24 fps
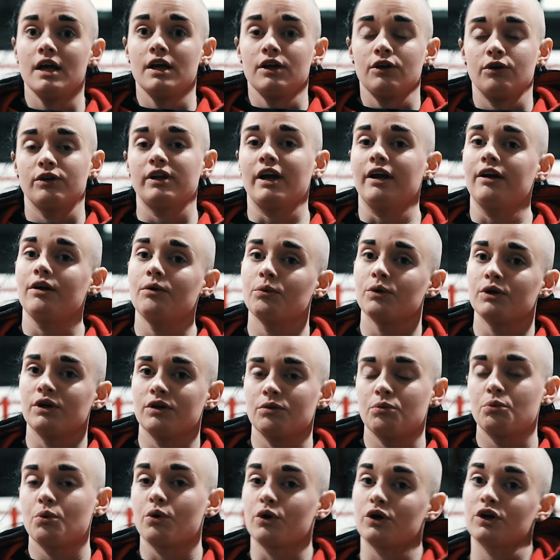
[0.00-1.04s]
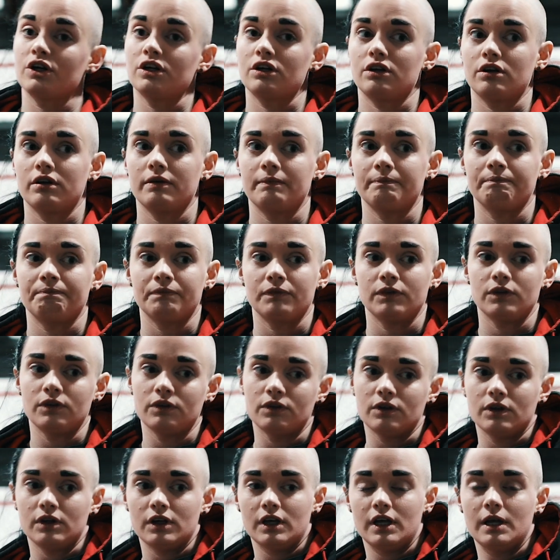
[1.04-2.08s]
You kind of want to
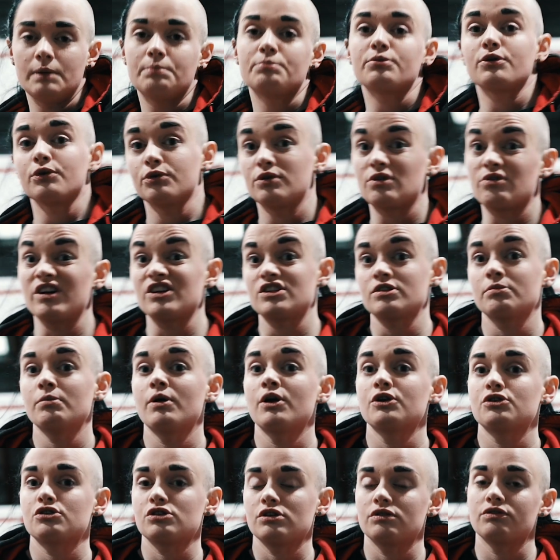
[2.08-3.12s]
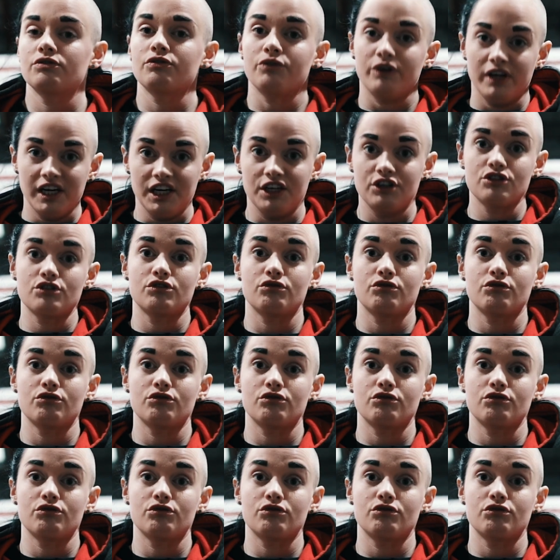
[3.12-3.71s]
improve the range of motion for each